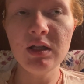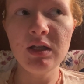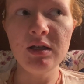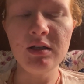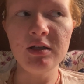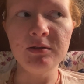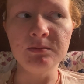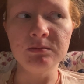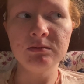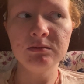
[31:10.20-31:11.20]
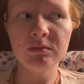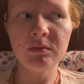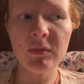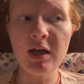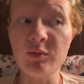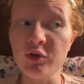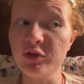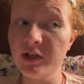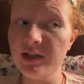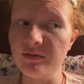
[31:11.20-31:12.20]
And then emerald
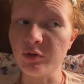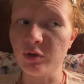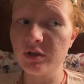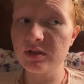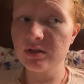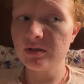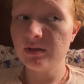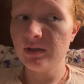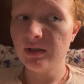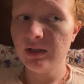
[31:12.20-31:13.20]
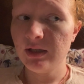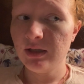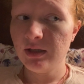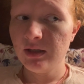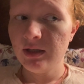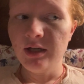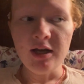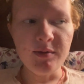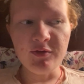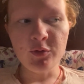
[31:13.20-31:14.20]
green, of course.
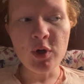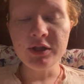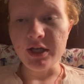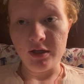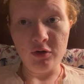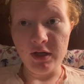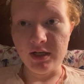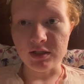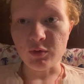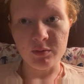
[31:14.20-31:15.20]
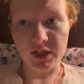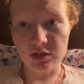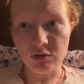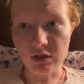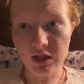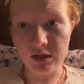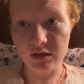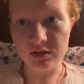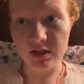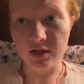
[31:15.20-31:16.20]
I mean, for one thing, green is one of my school
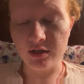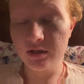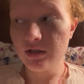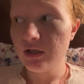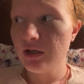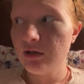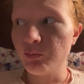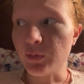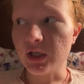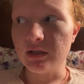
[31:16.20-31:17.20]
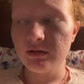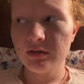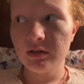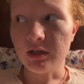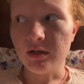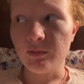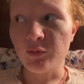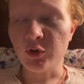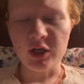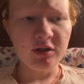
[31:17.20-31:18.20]
colors here. But
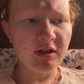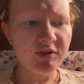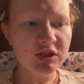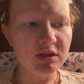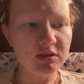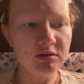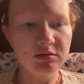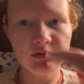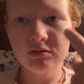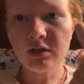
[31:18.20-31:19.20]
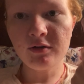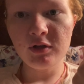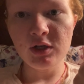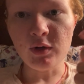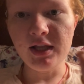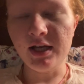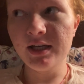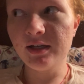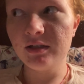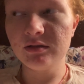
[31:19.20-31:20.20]
for another, I really quite
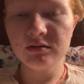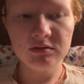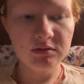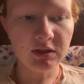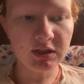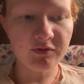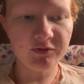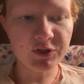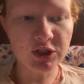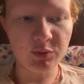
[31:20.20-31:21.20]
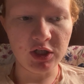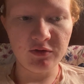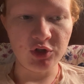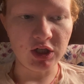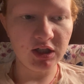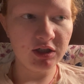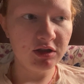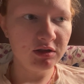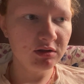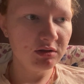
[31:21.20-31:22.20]
like it. It's such a beautiful color.
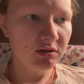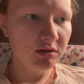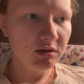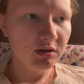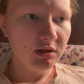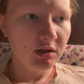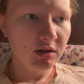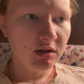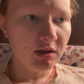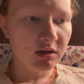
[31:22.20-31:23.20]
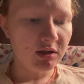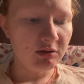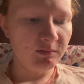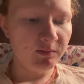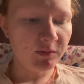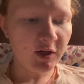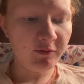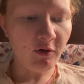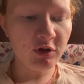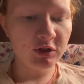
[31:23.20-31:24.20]
I've
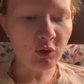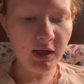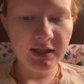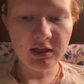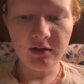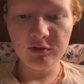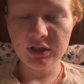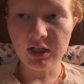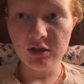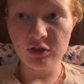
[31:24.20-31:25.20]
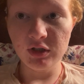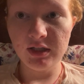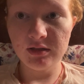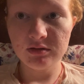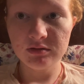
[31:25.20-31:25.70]
fallen quite in love with the color green.